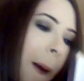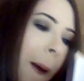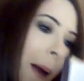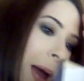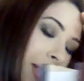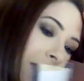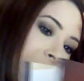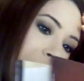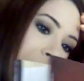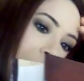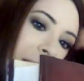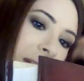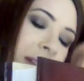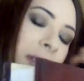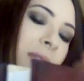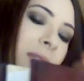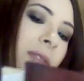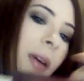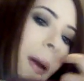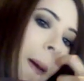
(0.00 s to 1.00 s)
It's kind
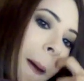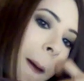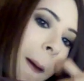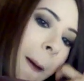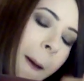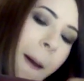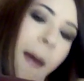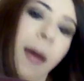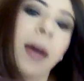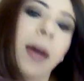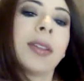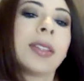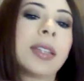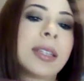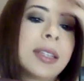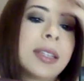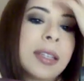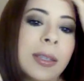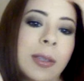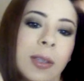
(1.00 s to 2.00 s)
of, uh,
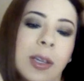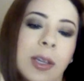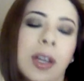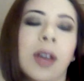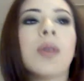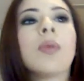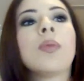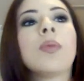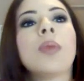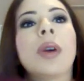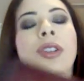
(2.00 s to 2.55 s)
since it's, you know,